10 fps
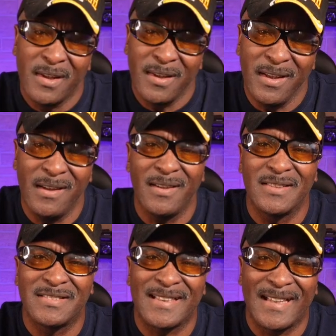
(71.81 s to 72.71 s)
Here
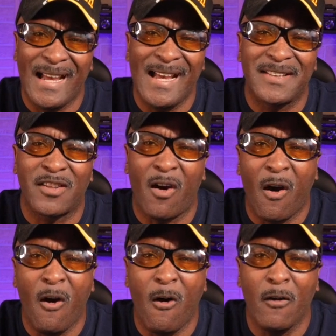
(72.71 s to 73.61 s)
is a guide to
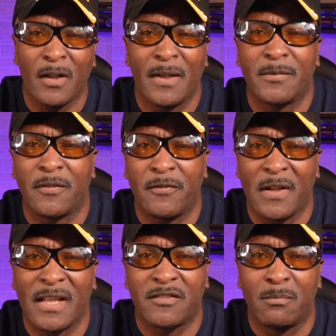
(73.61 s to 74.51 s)
all of the
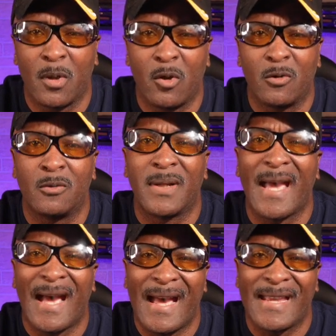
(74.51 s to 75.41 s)
Flex Mode
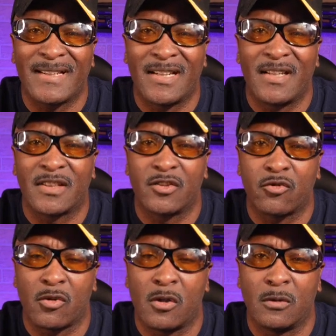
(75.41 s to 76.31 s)
icon
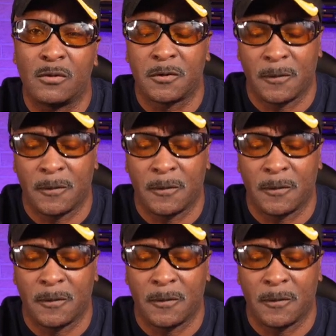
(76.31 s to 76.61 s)
controls.